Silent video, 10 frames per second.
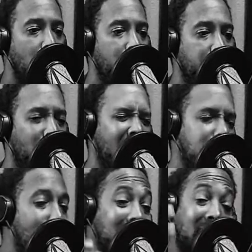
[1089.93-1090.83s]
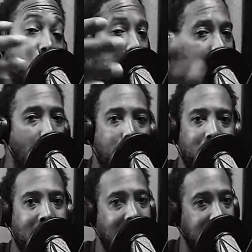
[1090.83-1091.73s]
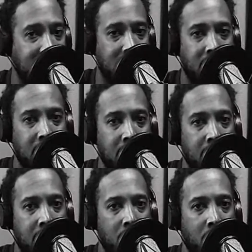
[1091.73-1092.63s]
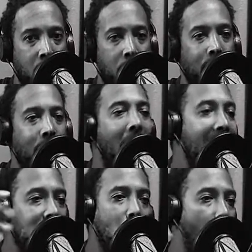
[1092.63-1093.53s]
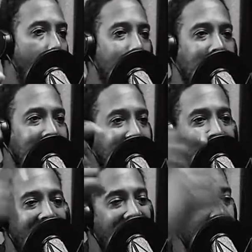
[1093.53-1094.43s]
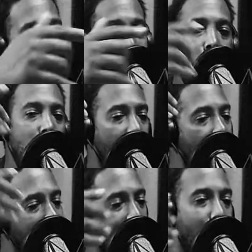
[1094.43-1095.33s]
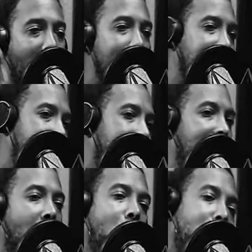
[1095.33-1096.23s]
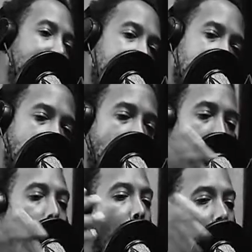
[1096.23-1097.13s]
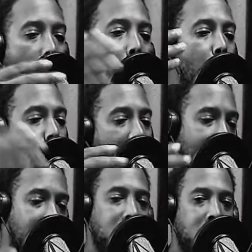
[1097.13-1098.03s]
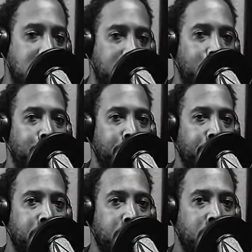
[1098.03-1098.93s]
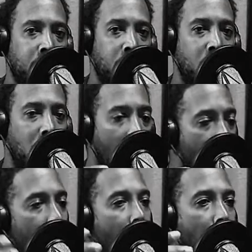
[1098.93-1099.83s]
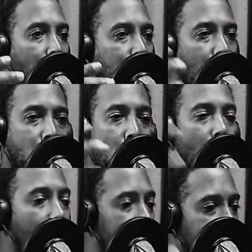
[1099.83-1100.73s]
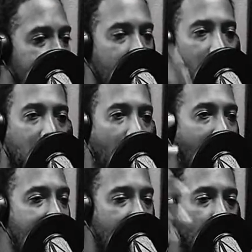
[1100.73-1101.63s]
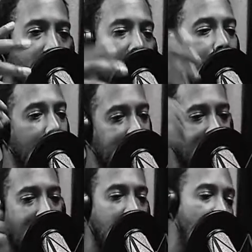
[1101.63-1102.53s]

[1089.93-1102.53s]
on in your life, especially with the corporate plantation. At your corporate plantation, if you don't got a Robinhood account, go on Robinhood, go on your Google Play or iPhone, whatever, and download the